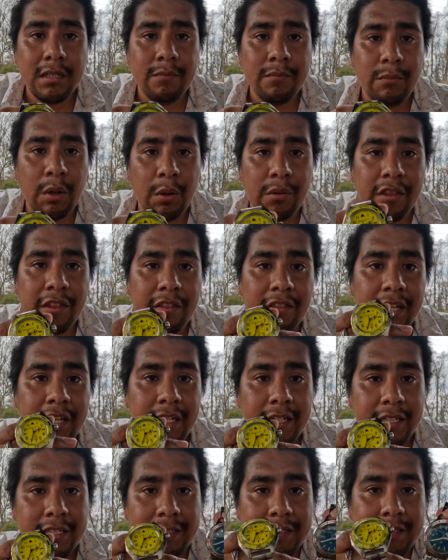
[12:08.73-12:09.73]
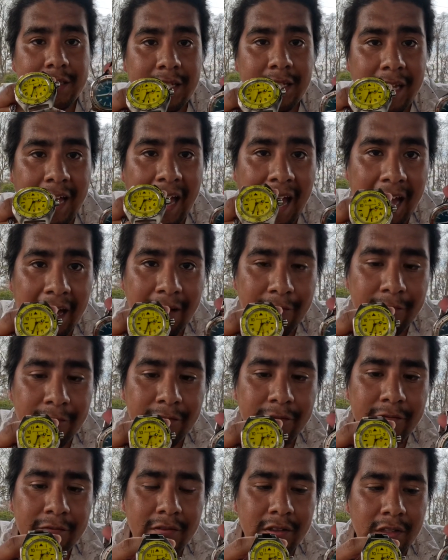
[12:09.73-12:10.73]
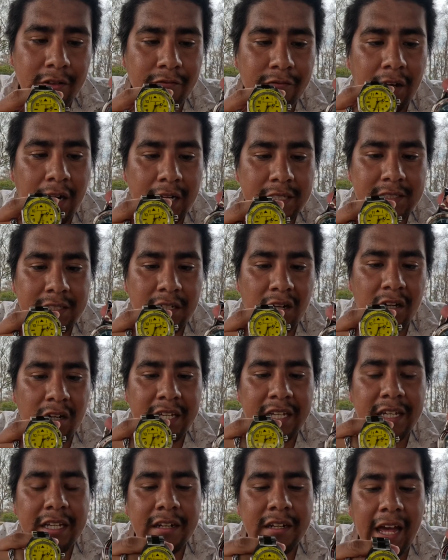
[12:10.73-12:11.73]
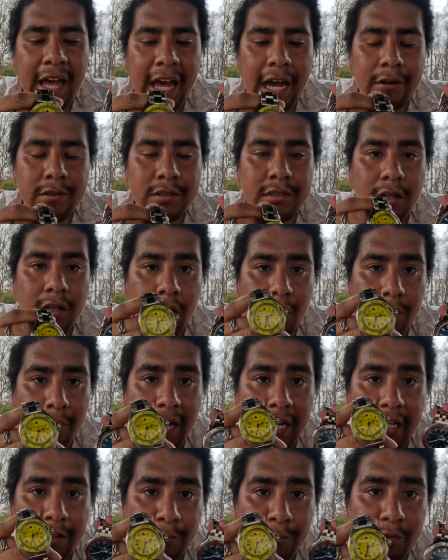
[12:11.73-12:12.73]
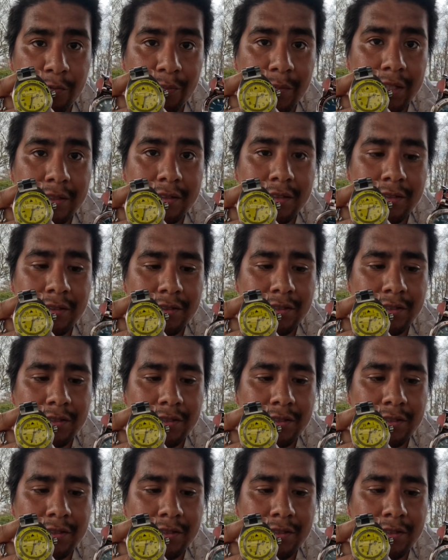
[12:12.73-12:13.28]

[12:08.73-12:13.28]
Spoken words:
Both of these have the Vostok in-house automatic movement,